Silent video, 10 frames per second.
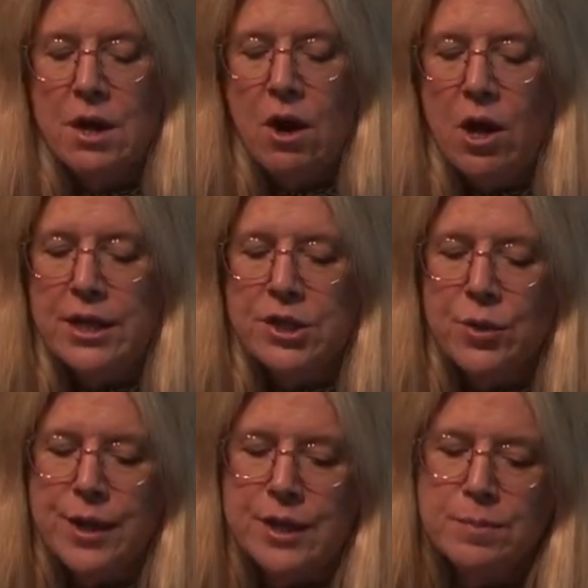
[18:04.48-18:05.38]
Holly
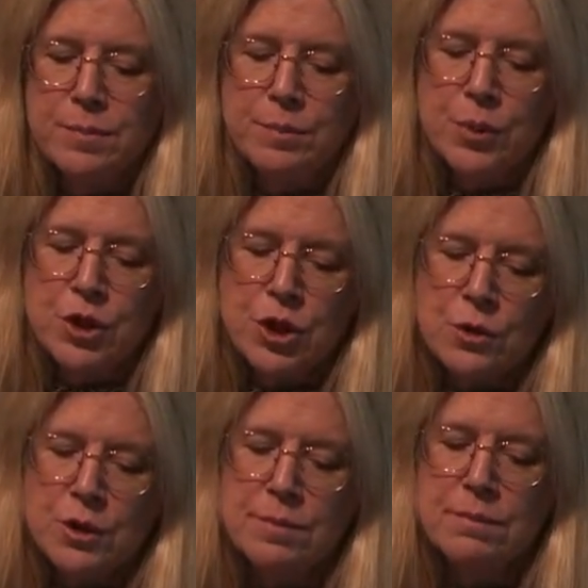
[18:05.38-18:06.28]
joins
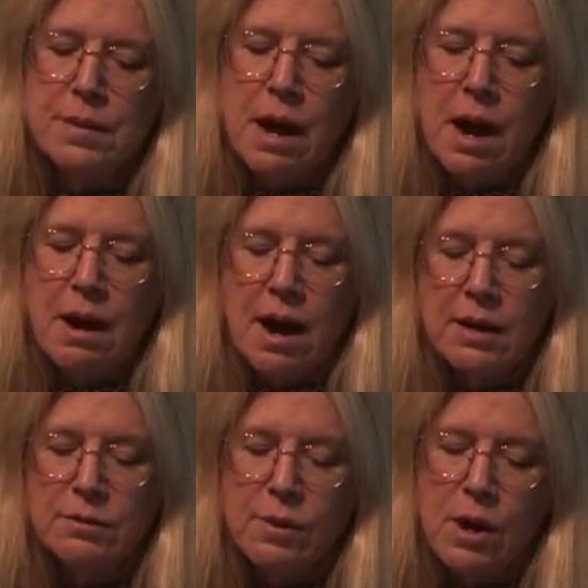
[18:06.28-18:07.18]
Purushottam
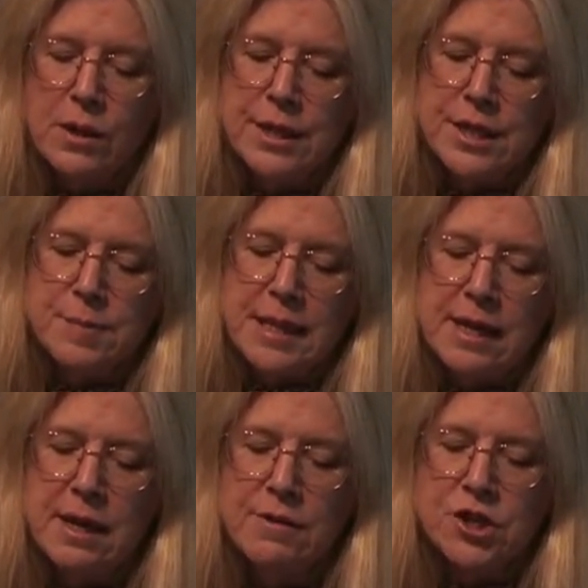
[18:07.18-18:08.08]
Agrawal in
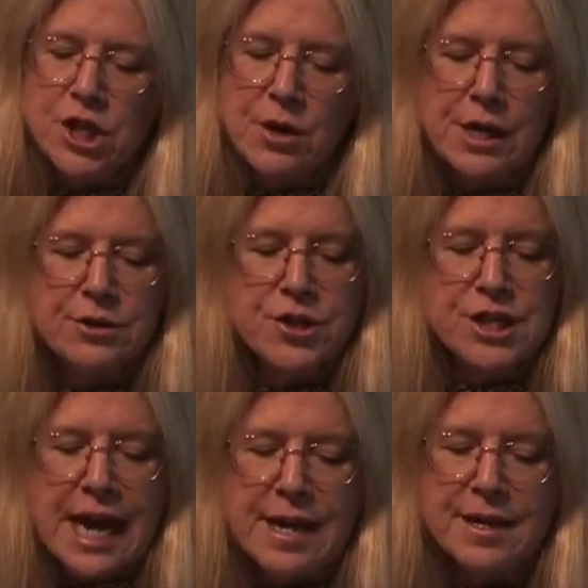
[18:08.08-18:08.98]
speaking of shared
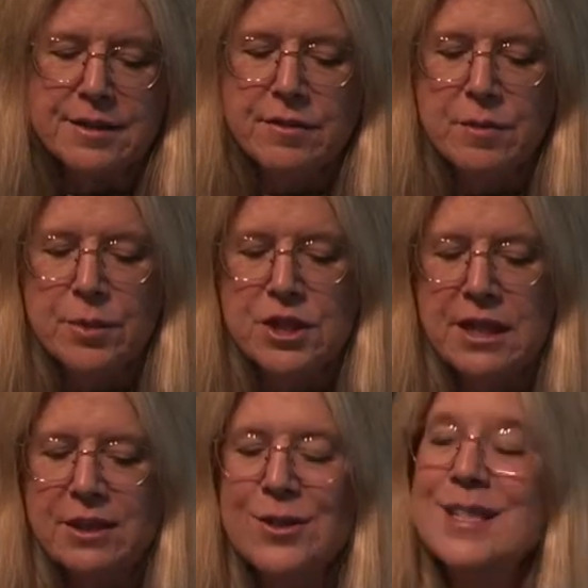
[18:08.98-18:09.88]
understandings of the
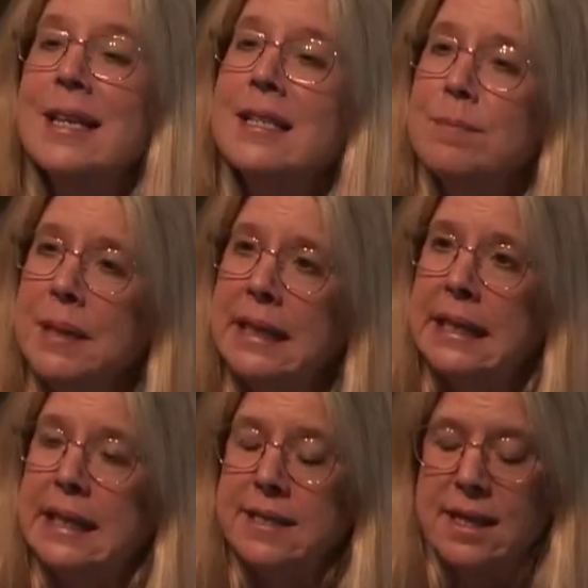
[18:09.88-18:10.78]
particular
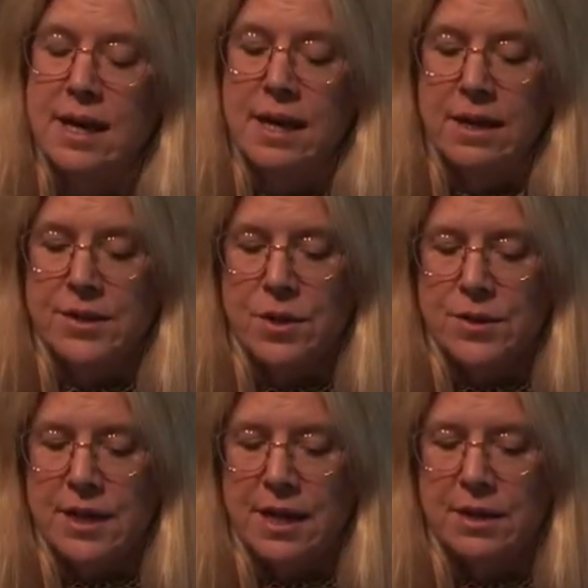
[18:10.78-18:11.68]
sensibilities
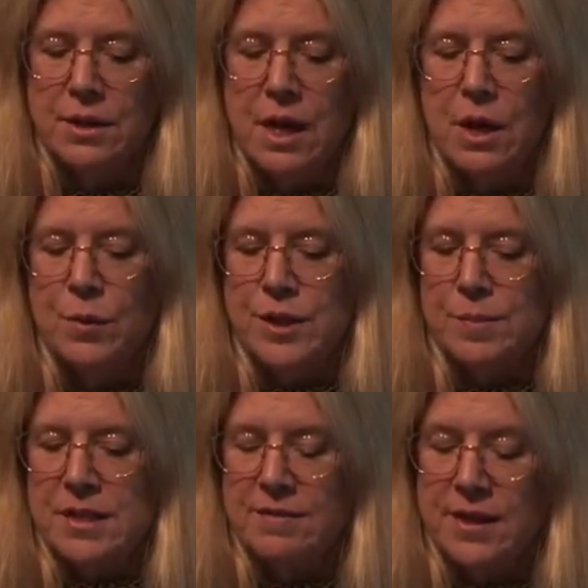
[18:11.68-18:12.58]
associated with
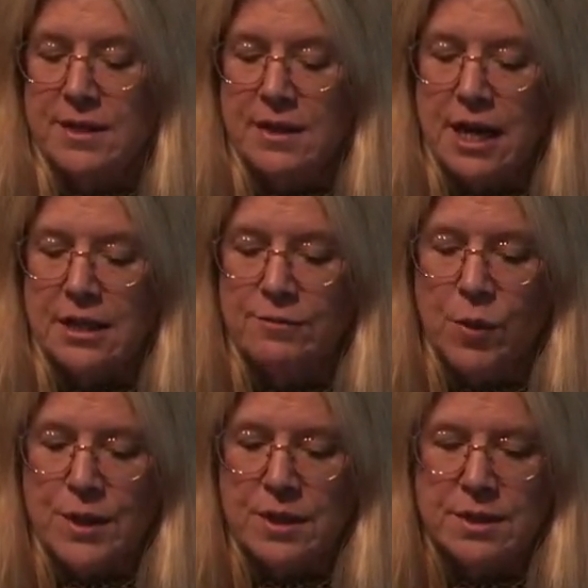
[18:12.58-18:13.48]
specific saints'
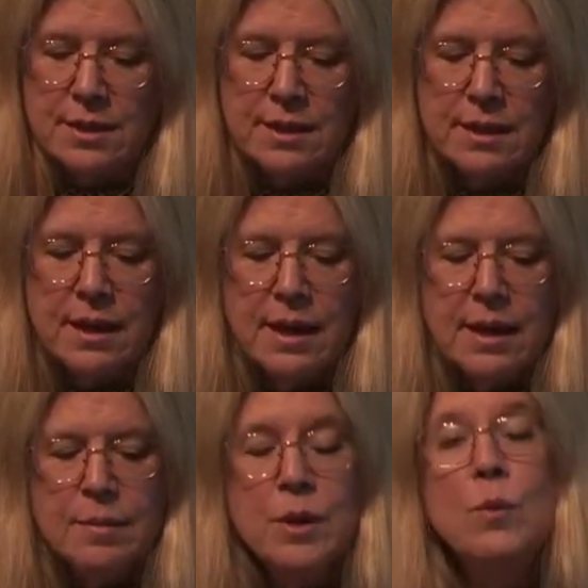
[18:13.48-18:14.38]
voices.
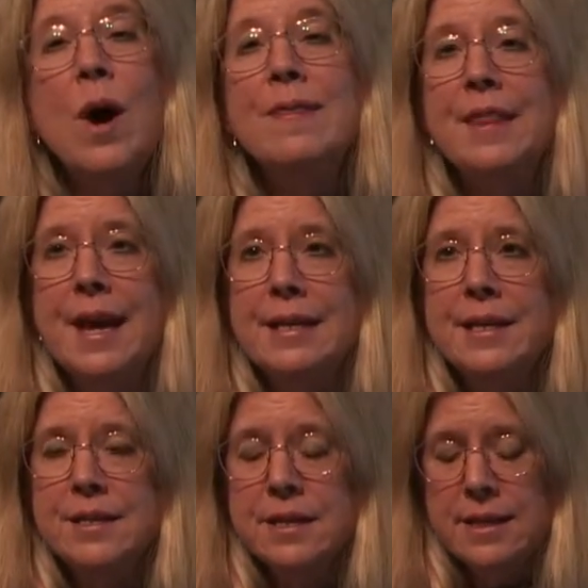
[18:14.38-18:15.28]
But what then
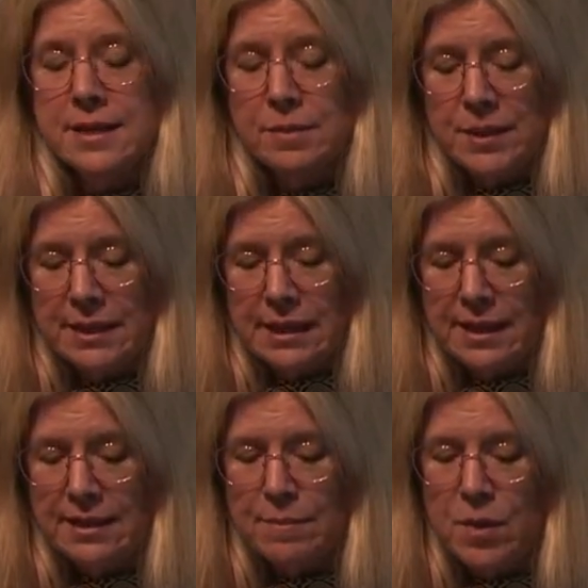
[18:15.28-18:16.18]
is the sensibility
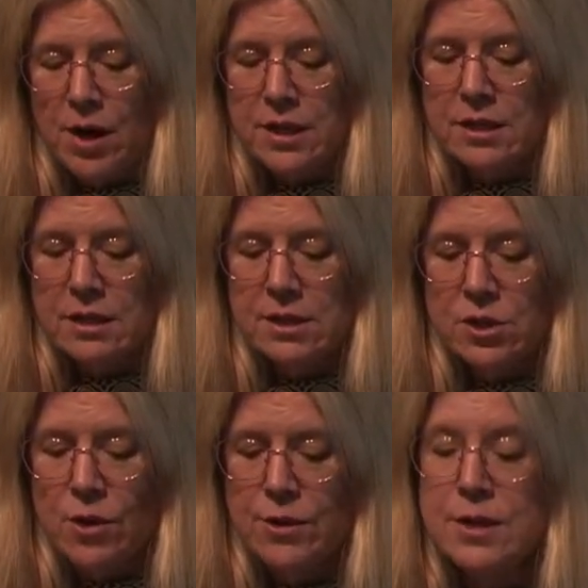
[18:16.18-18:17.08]
that marks
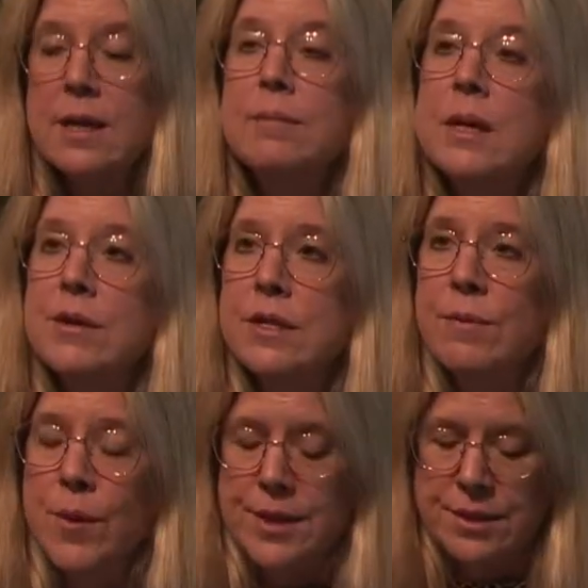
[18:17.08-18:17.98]
songs in Mira's
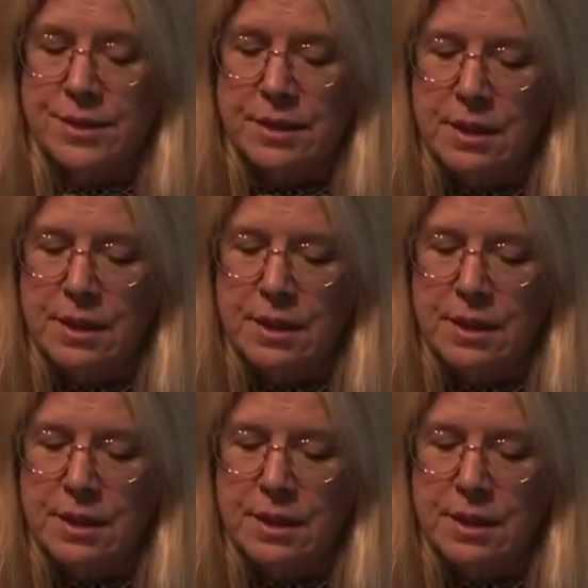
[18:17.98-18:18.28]
voice,